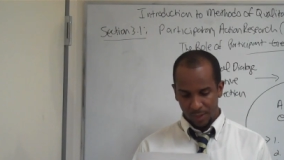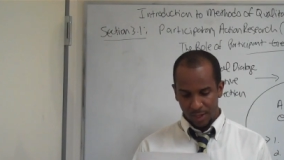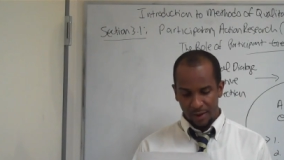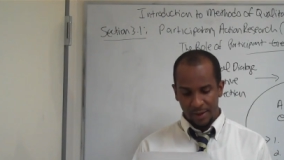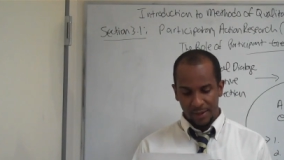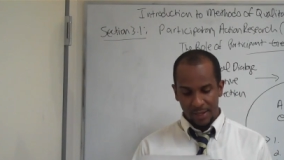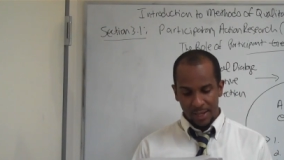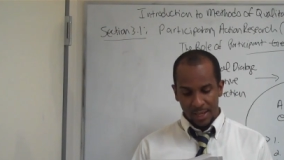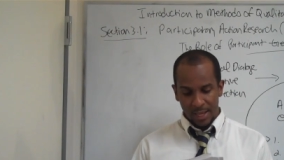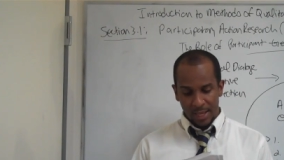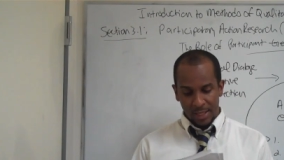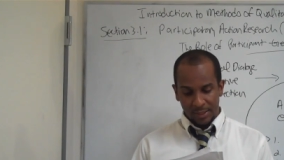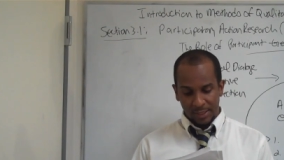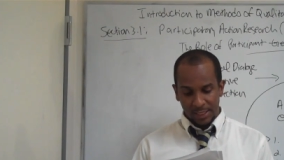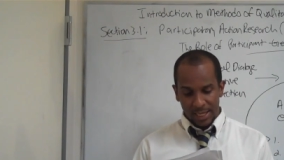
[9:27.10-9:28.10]
All right.
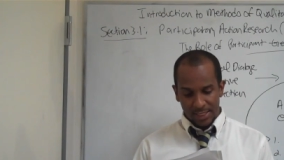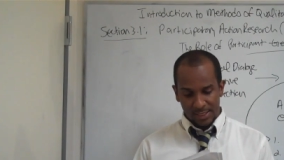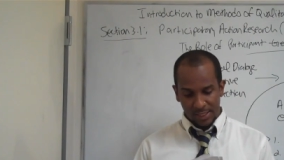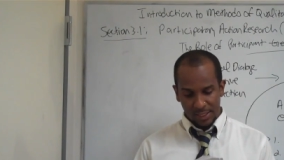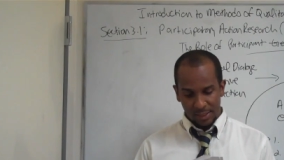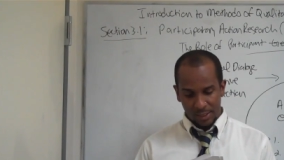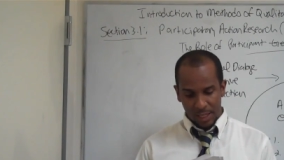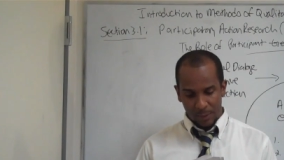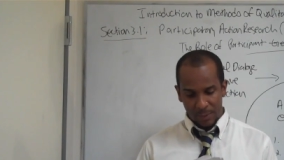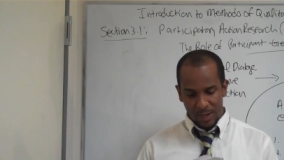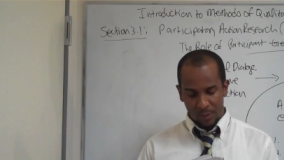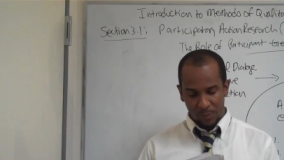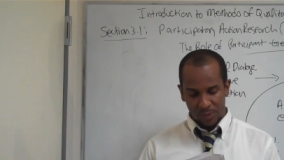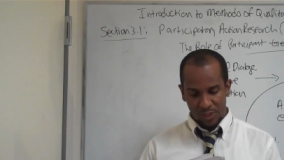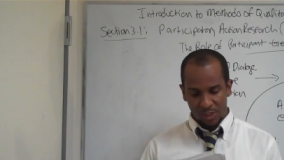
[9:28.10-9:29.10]
The last thing
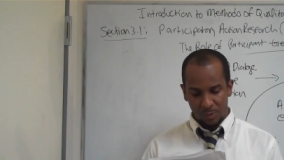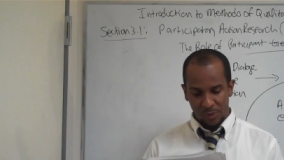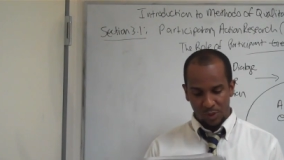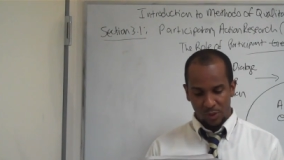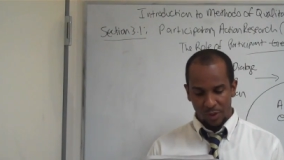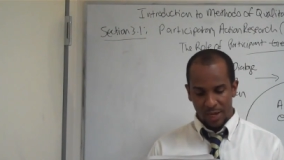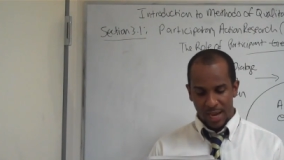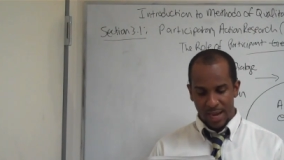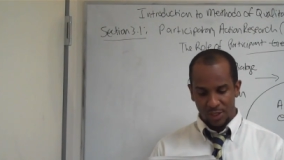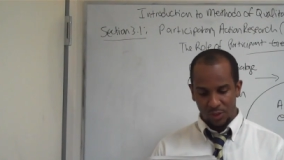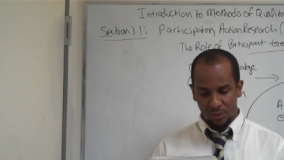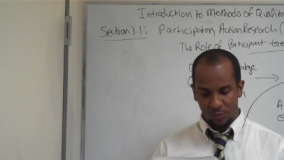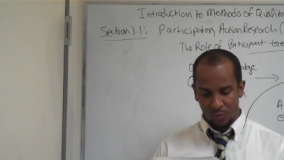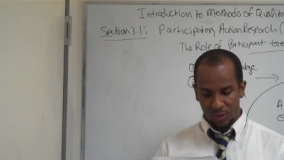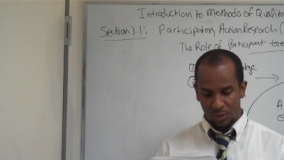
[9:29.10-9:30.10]
about participatory
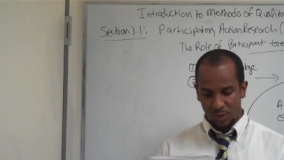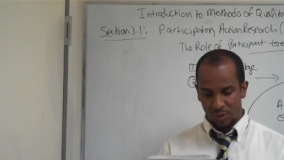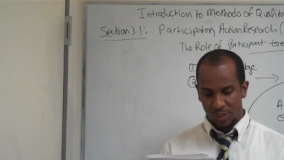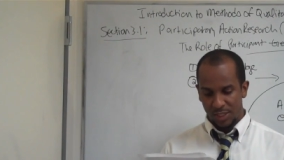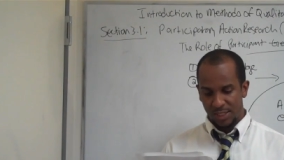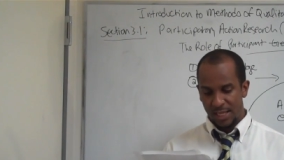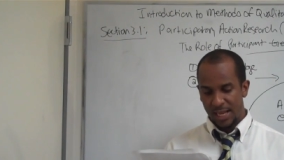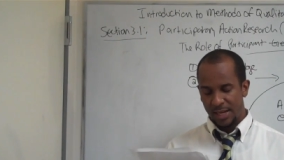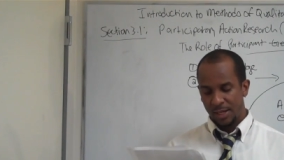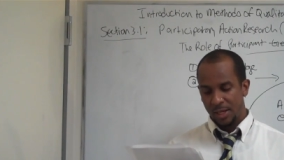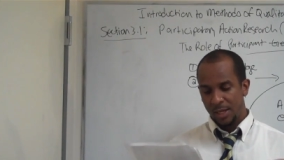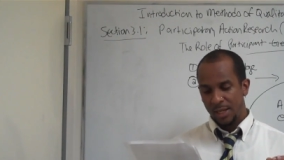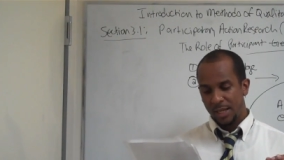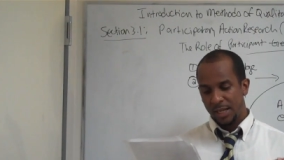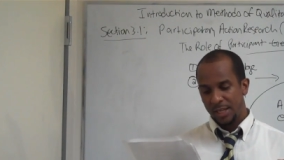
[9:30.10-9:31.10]
action research is that
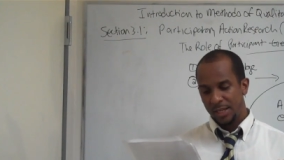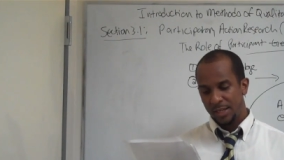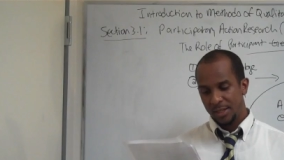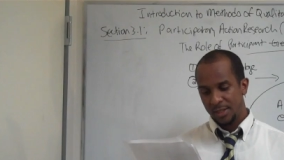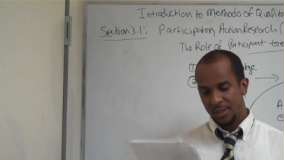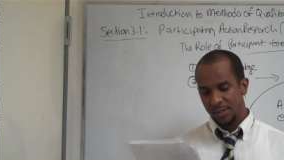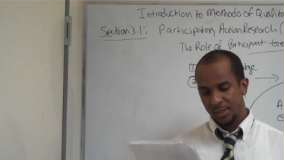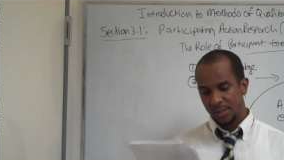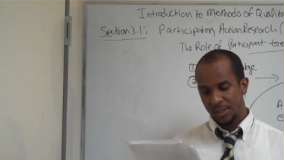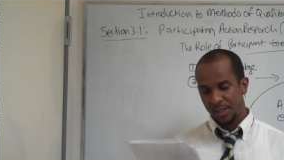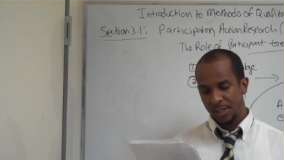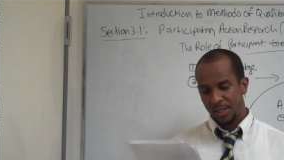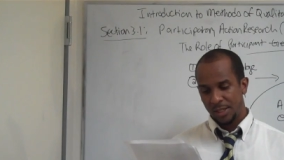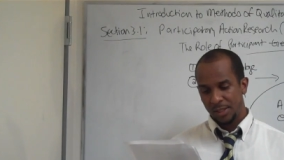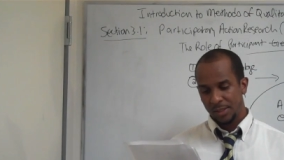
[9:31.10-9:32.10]
it is
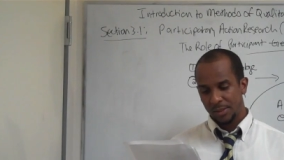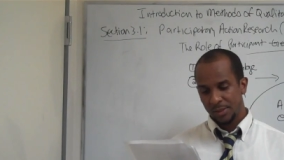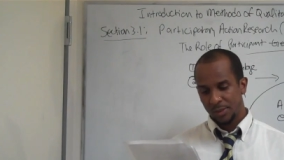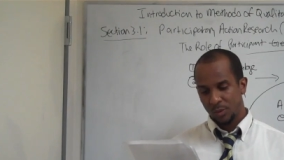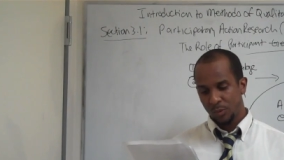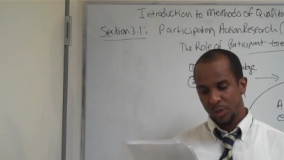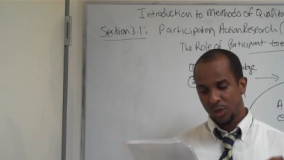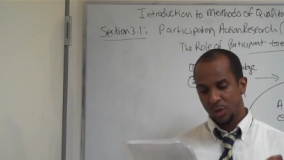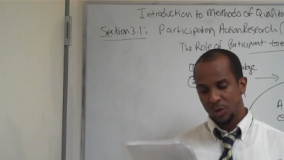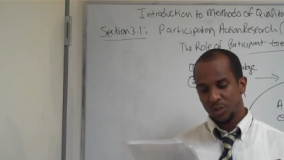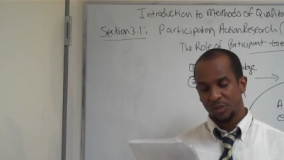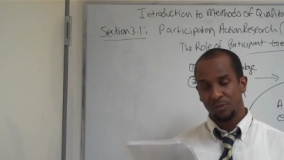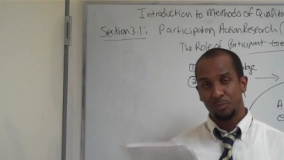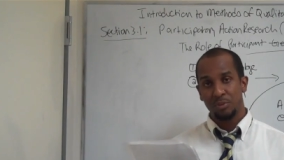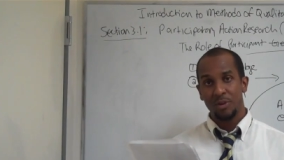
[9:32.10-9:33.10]
the
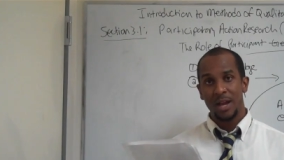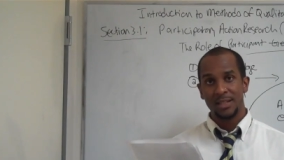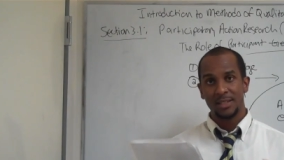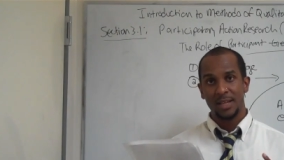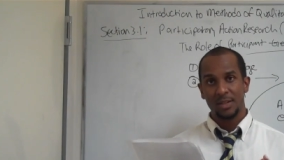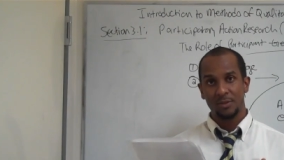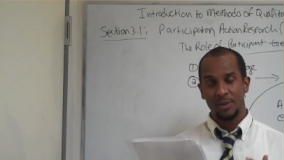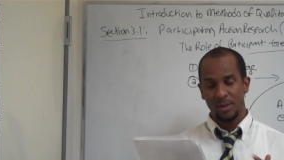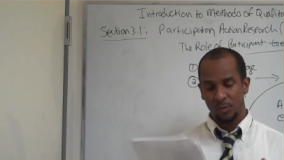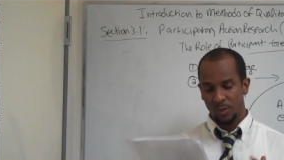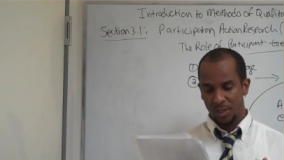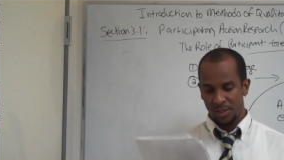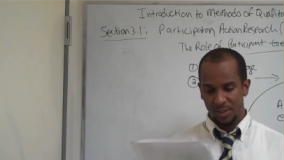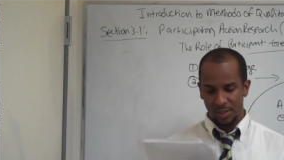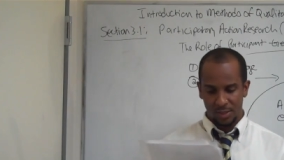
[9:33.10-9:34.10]
recursive process, right?
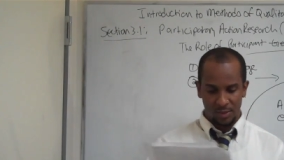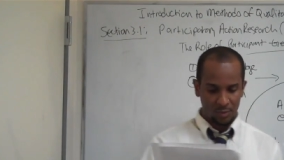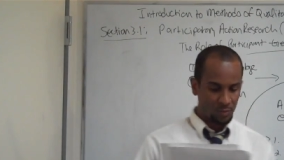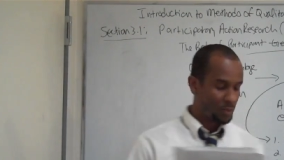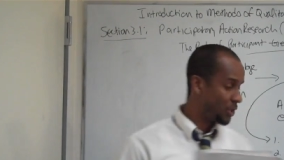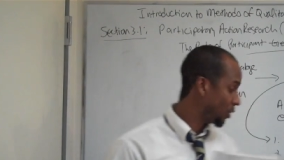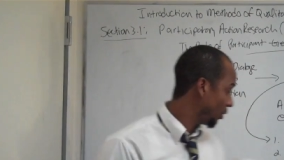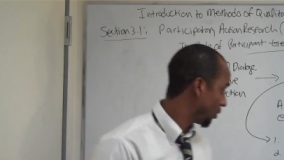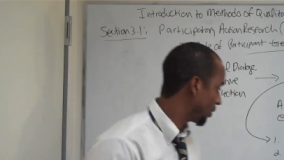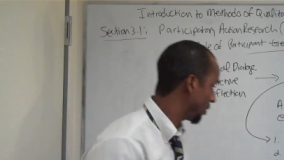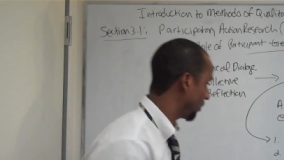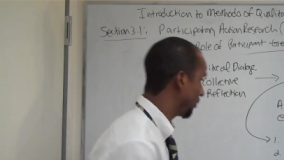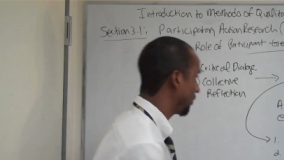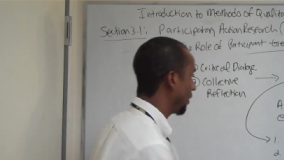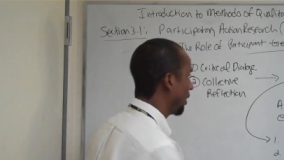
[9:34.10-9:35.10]
What is this
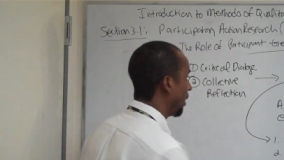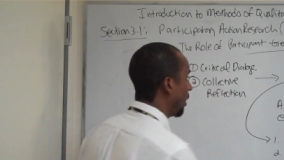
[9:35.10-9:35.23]
recursive